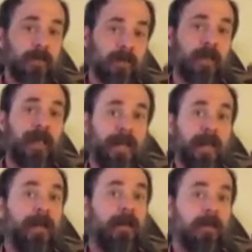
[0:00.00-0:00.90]
was draining
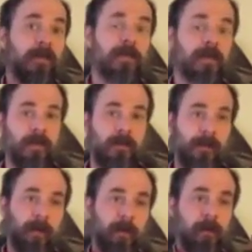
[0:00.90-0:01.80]
out,
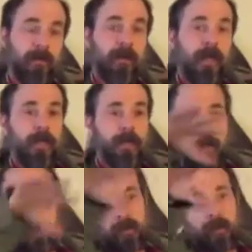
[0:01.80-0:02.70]
flowed through here, and
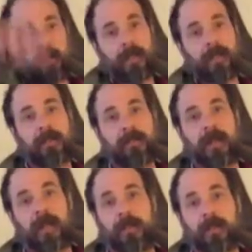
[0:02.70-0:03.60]
that's what created this
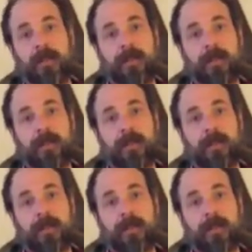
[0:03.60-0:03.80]
valley.